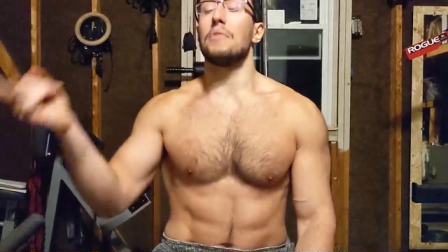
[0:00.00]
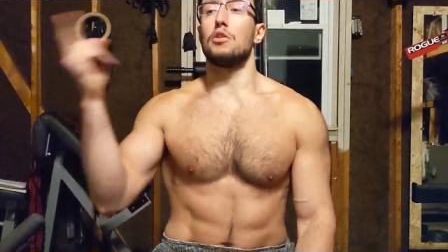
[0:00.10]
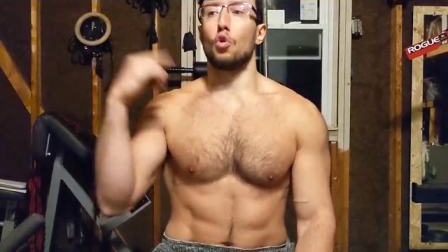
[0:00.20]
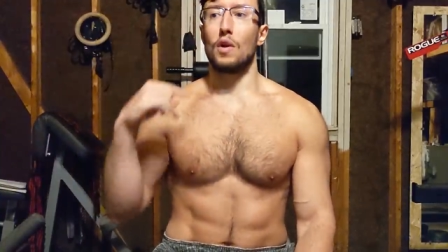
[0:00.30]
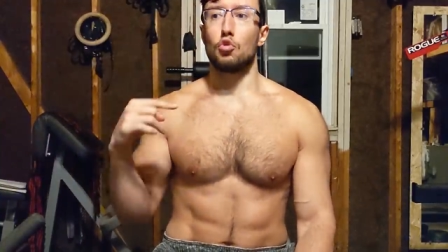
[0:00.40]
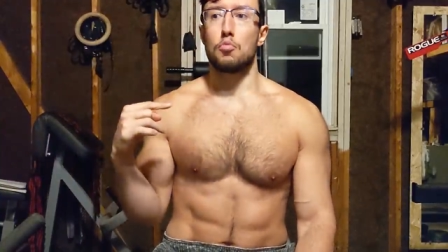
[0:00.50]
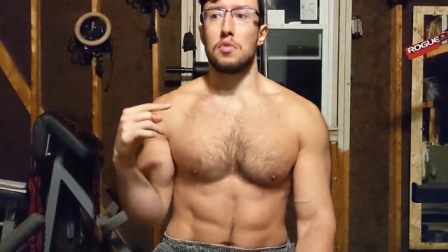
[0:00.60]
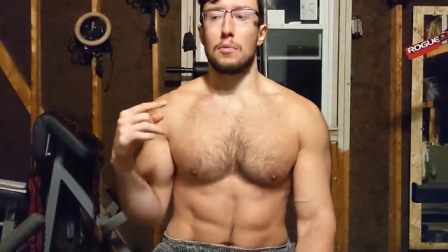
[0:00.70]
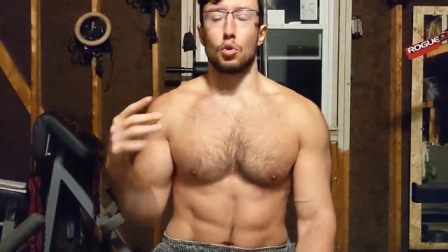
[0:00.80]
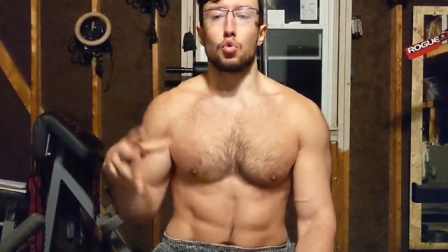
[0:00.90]
and you're going to
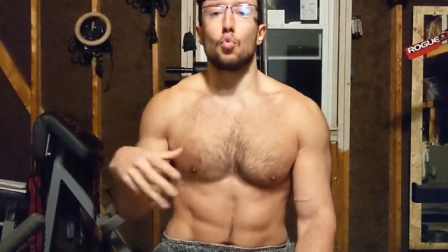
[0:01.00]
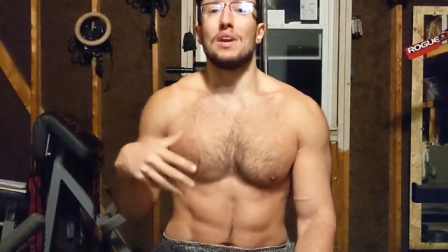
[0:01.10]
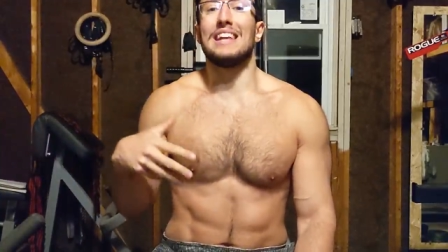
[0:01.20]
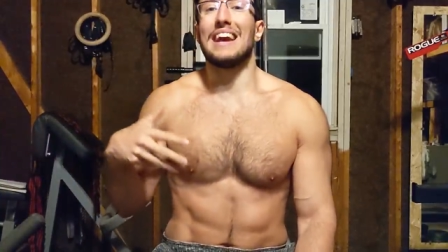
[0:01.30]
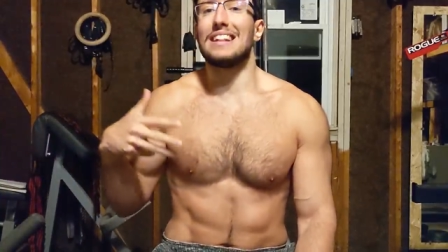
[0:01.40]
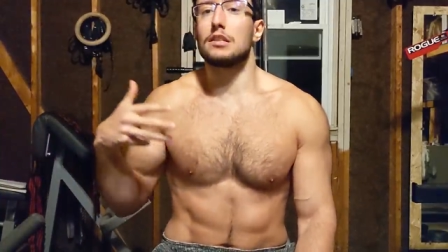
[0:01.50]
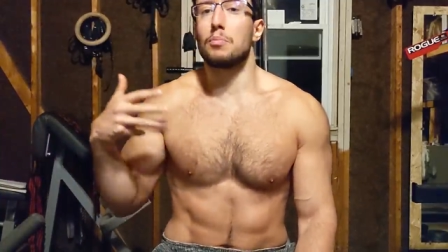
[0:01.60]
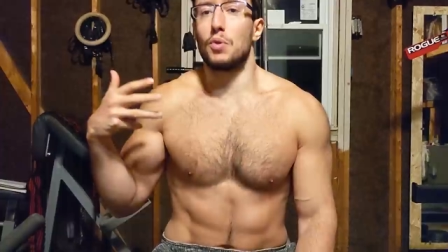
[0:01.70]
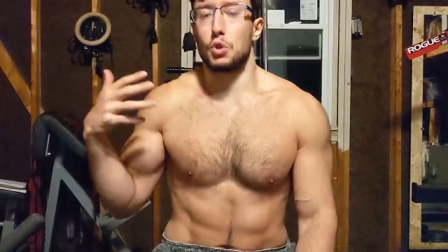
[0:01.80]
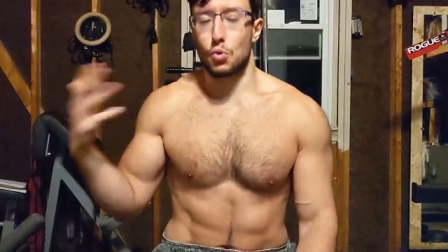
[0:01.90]
be able to regain
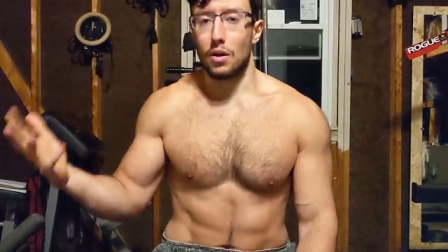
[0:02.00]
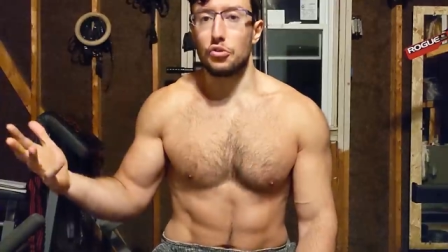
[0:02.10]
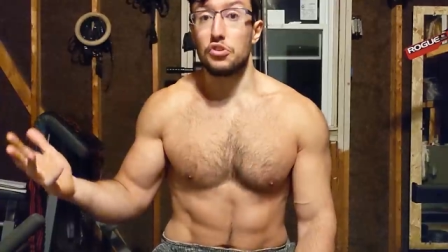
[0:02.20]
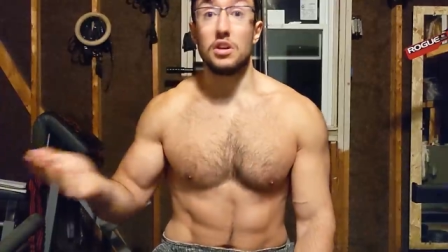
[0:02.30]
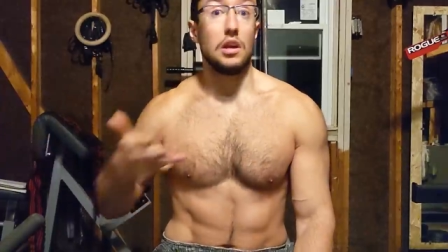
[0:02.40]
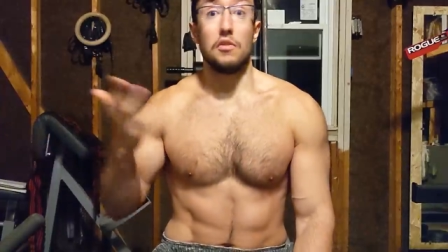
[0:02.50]
spirituality,